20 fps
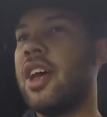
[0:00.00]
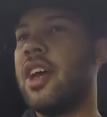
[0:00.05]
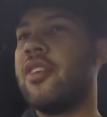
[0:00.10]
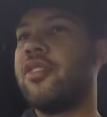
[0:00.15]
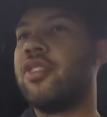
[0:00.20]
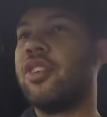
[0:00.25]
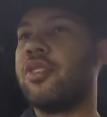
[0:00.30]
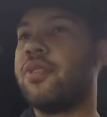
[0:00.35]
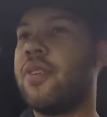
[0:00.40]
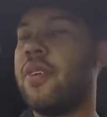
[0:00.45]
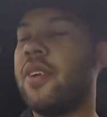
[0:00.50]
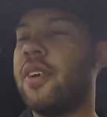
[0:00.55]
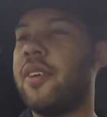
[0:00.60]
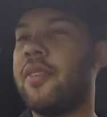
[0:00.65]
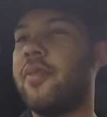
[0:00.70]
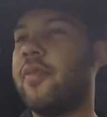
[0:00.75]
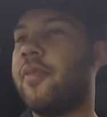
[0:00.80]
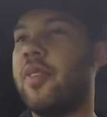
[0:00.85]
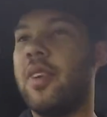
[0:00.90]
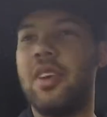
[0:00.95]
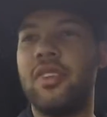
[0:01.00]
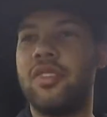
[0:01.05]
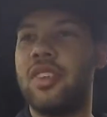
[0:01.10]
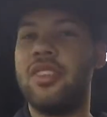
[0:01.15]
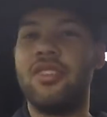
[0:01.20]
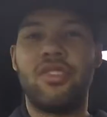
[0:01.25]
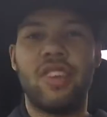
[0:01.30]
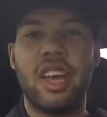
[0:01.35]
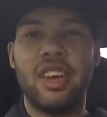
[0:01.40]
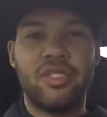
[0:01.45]
just the
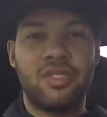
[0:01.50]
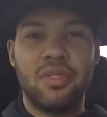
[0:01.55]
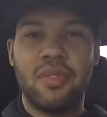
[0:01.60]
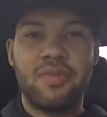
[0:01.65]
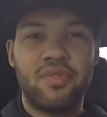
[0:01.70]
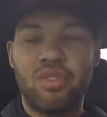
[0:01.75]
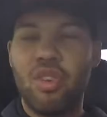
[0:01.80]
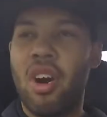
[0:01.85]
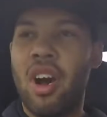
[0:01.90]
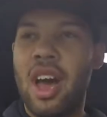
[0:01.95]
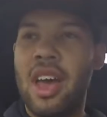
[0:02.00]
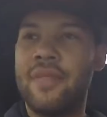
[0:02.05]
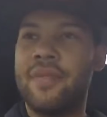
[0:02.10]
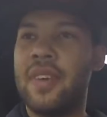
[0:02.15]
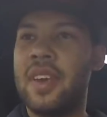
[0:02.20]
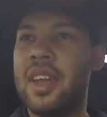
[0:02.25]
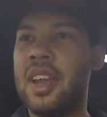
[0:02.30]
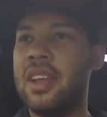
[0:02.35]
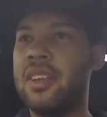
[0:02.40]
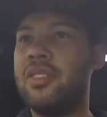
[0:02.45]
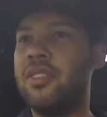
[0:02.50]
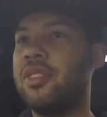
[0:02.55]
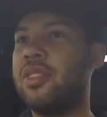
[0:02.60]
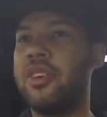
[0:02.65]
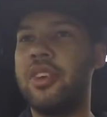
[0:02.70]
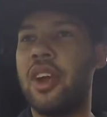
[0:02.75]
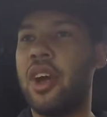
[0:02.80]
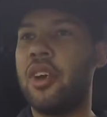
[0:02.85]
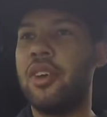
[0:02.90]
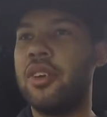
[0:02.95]
sensation of driving and
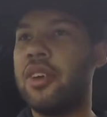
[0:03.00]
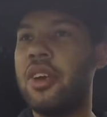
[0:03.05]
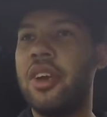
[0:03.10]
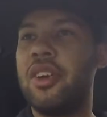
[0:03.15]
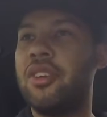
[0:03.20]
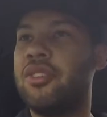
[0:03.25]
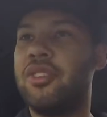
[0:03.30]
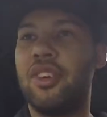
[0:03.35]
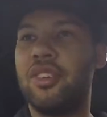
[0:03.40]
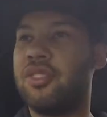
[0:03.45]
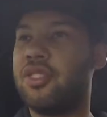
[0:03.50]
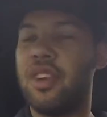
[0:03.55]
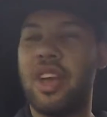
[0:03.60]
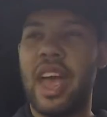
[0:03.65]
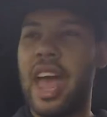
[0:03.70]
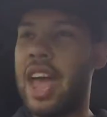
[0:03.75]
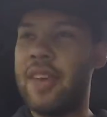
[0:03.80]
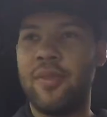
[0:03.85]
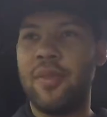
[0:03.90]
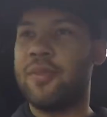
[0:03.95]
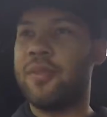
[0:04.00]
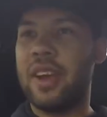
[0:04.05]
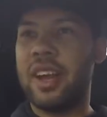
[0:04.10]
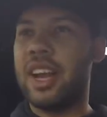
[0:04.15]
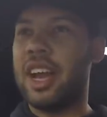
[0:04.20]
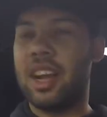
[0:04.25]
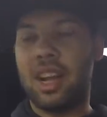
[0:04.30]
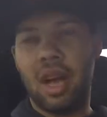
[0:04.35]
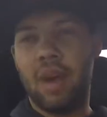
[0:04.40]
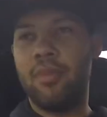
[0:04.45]
just everything
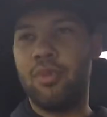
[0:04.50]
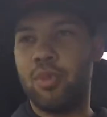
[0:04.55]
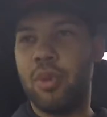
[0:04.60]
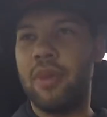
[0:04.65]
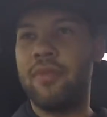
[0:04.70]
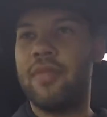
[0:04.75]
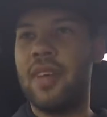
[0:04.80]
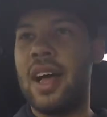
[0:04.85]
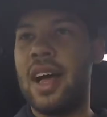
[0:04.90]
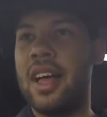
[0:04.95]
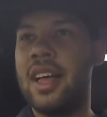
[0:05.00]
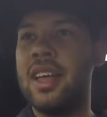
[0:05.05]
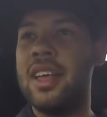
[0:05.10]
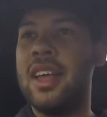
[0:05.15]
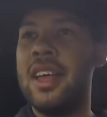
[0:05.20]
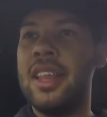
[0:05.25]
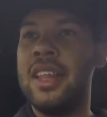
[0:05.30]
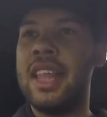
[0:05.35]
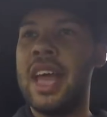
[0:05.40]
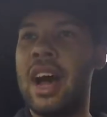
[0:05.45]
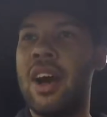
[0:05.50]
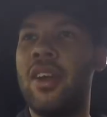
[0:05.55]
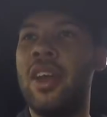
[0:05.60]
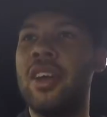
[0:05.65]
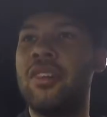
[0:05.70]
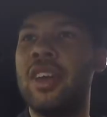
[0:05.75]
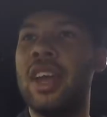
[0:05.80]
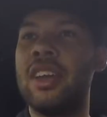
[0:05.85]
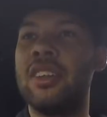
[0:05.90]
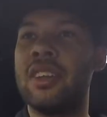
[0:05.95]
that comes with that. Now they
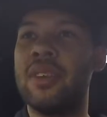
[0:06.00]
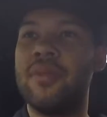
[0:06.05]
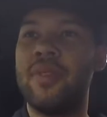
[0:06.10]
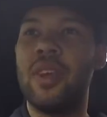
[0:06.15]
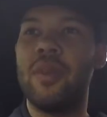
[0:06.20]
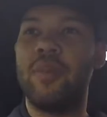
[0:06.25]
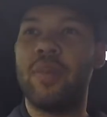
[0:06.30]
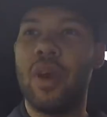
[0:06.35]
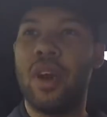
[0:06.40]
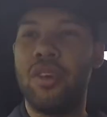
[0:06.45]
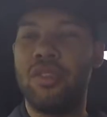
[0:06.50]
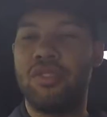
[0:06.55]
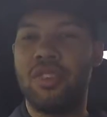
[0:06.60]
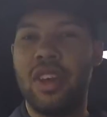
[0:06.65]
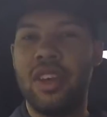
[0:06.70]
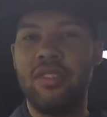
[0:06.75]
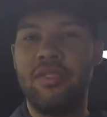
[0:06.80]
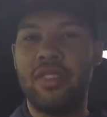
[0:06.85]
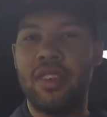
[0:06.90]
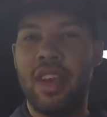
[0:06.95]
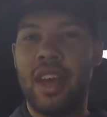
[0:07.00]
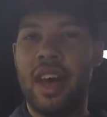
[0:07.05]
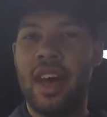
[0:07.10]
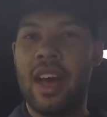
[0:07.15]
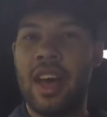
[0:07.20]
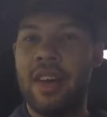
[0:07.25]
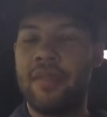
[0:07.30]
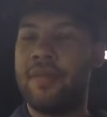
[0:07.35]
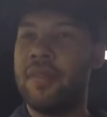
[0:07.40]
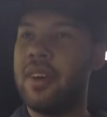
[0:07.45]
take different approaches,
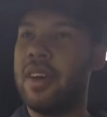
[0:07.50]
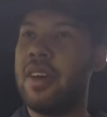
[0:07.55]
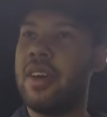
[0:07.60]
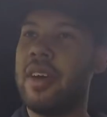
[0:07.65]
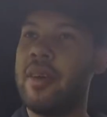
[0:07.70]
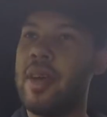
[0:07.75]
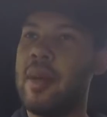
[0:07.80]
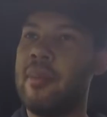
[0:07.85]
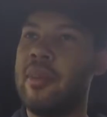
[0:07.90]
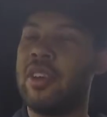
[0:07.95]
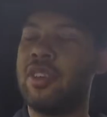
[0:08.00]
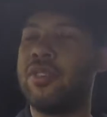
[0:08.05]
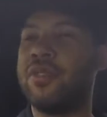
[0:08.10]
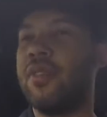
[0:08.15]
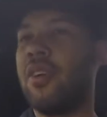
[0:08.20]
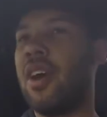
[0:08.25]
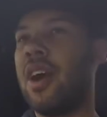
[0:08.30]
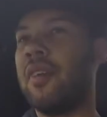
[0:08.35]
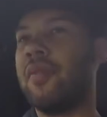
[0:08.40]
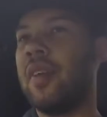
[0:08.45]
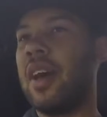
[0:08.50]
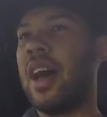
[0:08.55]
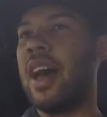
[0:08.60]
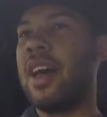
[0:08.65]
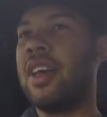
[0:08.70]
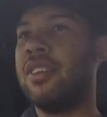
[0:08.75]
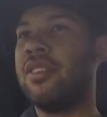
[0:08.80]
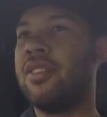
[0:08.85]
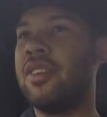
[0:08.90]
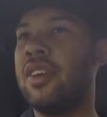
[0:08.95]
the MX-5
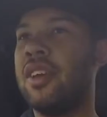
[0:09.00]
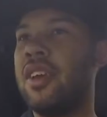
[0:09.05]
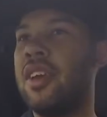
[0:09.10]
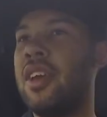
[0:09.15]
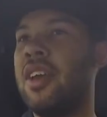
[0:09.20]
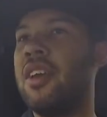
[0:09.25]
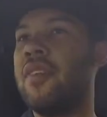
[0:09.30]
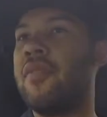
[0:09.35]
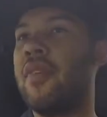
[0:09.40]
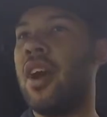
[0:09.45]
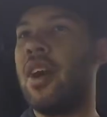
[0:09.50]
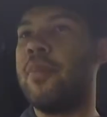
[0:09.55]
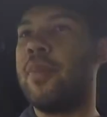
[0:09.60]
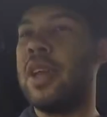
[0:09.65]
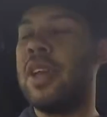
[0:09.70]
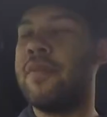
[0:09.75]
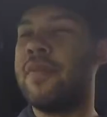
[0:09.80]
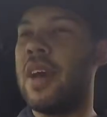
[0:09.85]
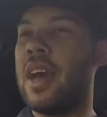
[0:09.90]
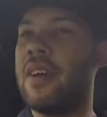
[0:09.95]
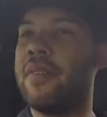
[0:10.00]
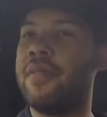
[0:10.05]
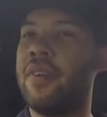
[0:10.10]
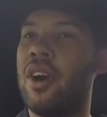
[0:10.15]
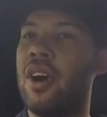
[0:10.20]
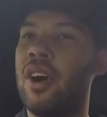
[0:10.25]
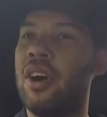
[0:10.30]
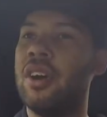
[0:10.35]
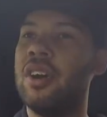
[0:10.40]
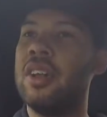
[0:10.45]
and the Ibiza
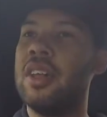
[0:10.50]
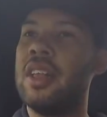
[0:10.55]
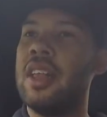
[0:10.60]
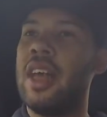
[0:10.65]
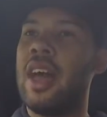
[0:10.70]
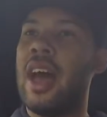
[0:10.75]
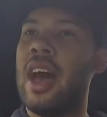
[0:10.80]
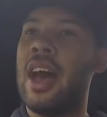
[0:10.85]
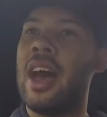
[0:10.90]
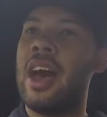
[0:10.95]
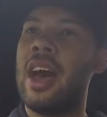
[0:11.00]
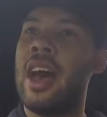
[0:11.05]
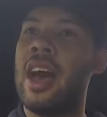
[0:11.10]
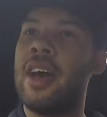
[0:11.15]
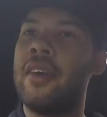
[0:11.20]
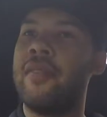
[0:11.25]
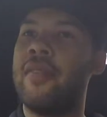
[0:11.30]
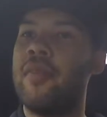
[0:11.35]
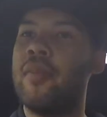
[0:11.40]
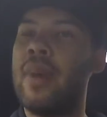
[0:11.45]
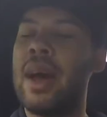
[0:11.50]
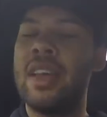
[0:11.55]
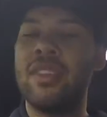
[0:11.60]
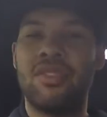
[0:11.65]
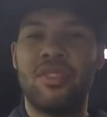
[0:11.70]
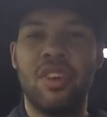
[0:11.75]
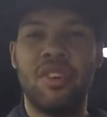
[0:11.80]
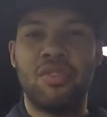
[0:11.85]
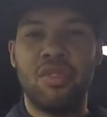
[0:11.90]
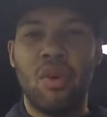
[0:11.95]
FR. The
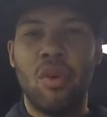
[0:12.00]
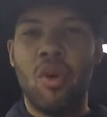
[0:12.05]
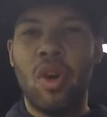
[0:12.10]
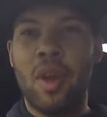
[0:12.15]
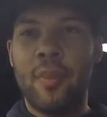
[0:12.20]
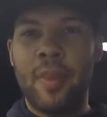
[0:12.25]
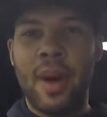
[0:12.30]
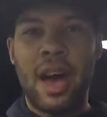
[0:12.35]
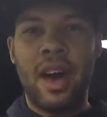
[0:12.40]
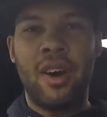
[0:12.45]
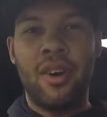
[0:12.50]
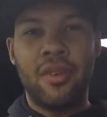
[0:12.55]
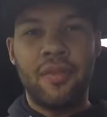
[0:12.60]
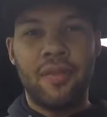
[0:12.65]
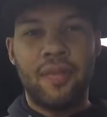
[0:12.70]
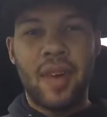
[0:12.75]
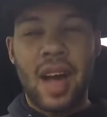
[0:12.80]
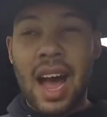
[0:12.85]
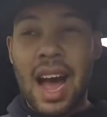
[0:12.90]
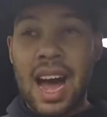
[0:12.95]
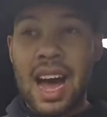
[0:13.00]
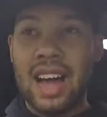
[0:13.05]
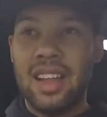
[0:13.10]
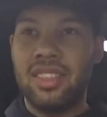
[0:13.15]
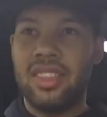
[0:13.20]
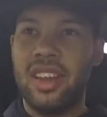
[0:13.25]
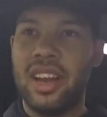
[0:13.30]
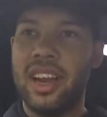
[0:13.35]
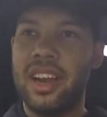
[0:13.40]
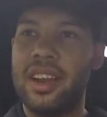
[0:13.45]
Mazda's all about the
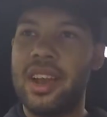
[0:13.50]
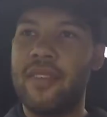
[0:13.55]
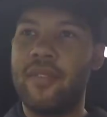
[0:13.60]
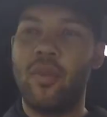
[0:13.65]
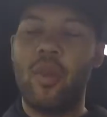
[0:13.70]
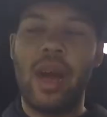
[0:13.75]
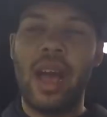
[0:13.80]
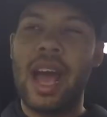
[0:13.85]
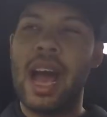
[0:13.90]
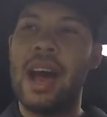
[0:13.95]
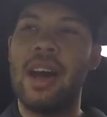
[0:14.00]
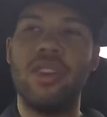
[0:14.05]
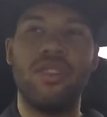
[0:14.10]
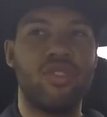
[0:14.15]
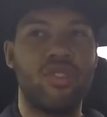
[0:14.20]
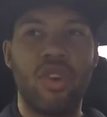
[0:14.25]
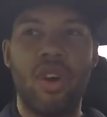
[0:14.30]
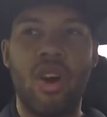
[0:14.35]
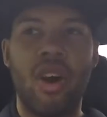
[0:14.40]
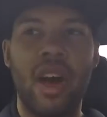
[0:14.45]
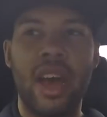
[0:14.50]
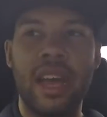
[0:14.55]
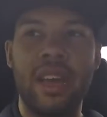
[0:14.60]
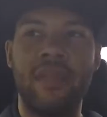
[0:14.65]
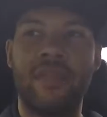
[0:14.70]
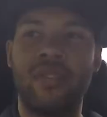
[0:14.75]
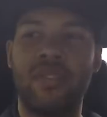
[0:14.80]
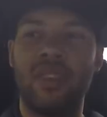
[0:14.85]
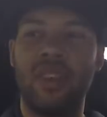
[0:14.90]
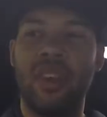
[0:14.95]
handling and the way how it
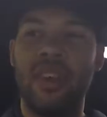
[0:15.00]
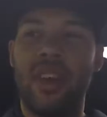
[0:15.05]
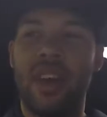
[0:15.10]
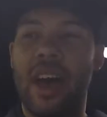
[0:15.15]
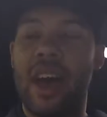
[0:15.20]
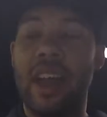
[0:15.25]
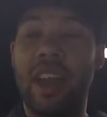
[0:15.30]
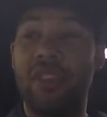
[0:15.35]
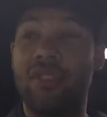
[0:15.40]
drives, and it